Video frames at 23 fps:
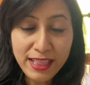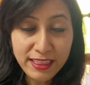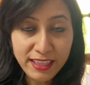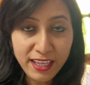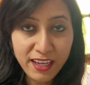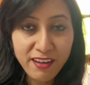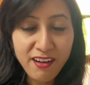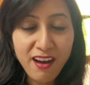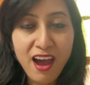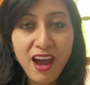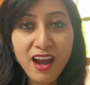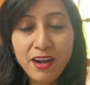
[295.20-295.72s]

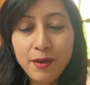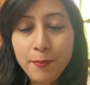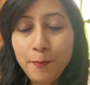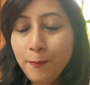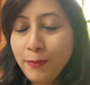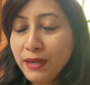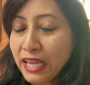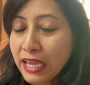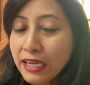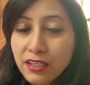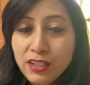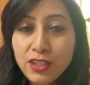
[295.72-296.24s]
there are
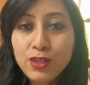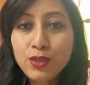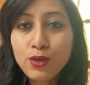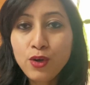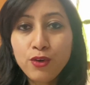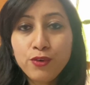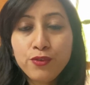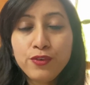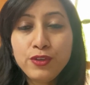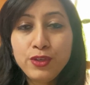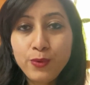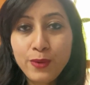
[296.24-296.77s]
plenty
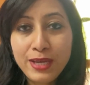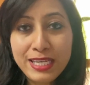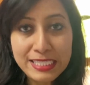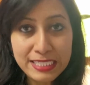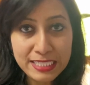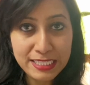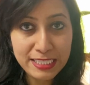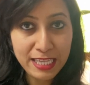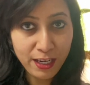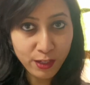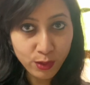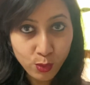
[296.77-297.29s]
of UX
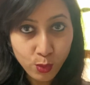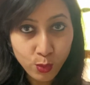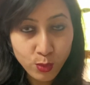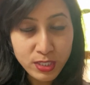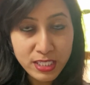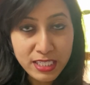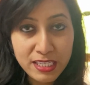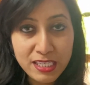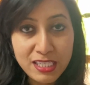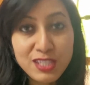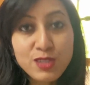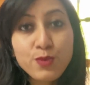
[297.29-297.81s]
design
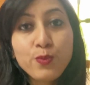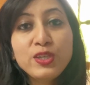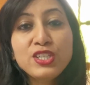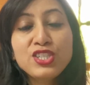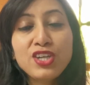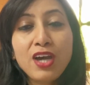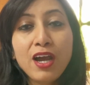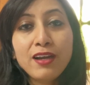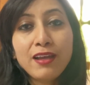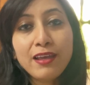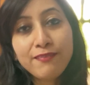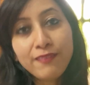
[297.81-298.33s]
courses which
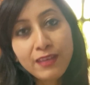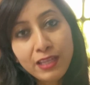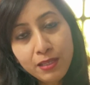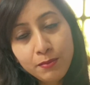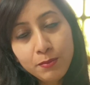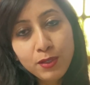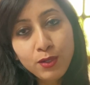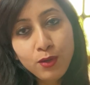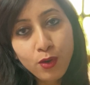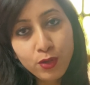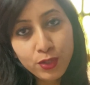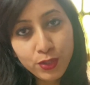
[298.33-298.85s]
are
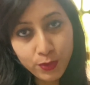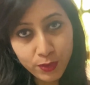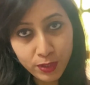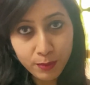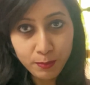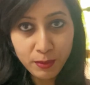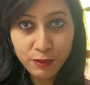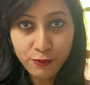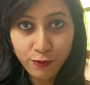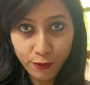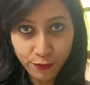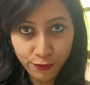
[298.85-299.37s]
available on
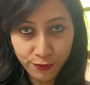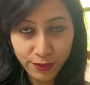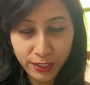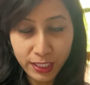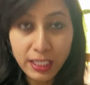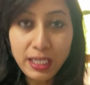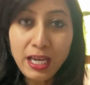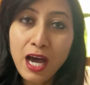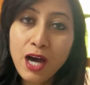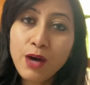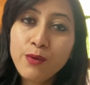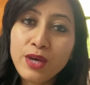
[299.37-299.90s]
Udemy for free.
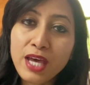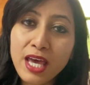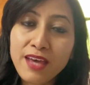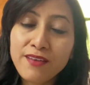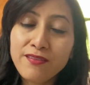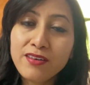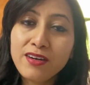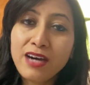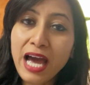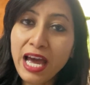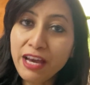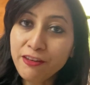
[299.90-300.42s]
However,
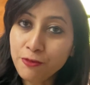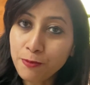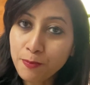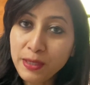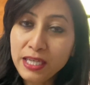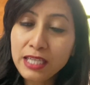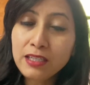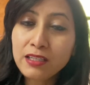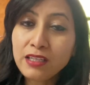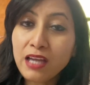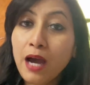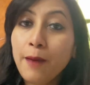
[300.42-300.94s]
I have
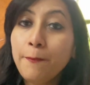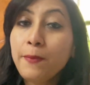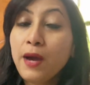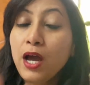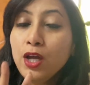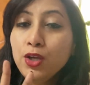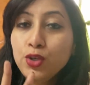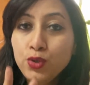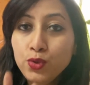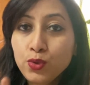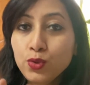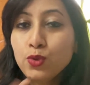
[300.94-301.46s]
picked
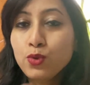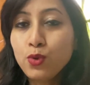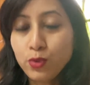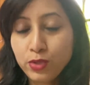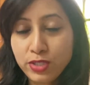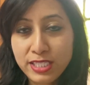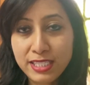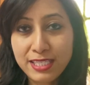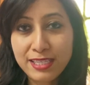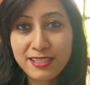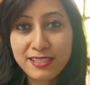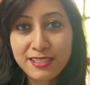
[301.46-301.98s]
up two
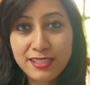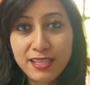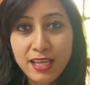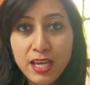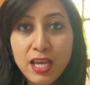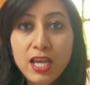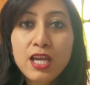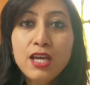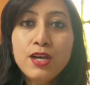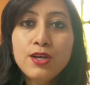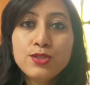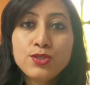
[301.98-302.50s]
courses.
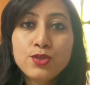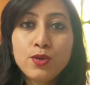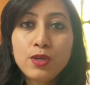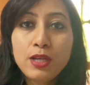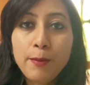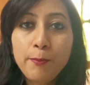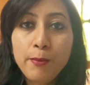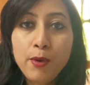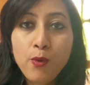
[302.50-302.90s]
So number